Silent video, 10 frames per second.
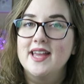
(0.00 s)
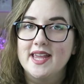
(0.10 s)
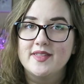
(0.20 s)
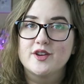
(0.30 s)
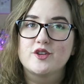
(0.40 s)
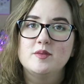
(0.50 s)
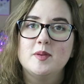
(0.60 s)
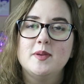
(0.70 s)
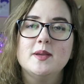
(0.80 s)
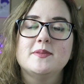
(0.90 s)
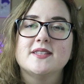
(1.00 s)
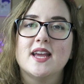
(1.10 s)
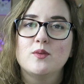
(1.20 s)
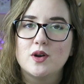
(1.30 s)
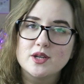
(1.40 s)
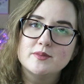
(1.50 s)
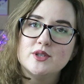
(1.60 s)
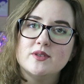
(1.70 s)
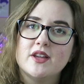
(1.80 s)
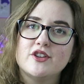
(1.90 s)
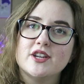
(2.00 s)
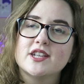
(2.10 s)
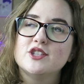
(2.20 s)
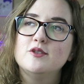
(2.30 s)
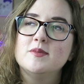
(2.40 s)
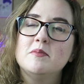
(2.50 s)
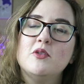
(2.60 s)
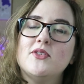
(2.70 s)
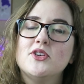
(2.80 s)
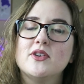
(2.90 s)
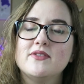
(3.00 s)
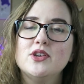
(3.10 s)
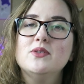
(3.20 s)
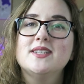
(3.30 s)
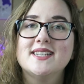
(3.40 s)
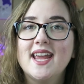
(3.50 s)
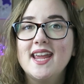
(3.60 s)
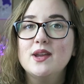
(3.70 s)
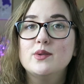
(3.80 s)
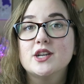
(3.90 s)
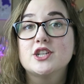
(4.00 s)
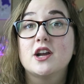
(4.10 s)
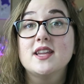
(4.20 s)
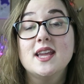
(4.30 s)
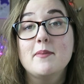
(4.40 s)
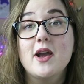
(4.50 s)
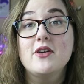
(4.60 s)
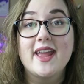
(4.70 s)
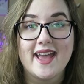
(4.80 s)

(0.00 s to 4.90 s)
Hey there, creepy peeps, and welcome to another Exhumed movie review. Today we are talking about